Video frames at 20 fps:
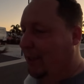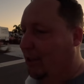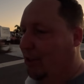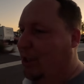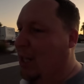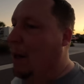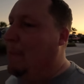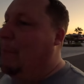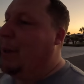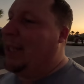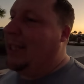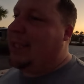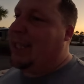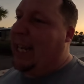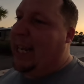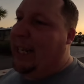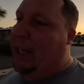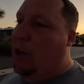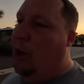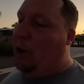There's companies
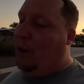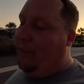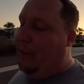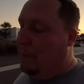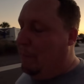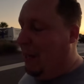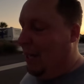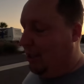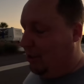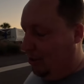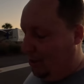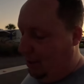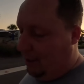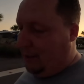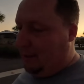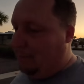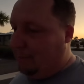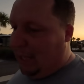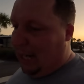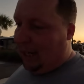like
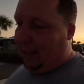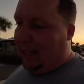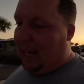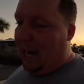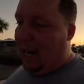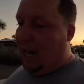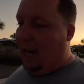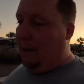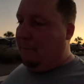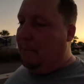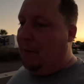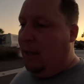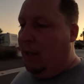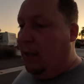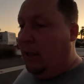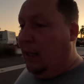RVmattress.com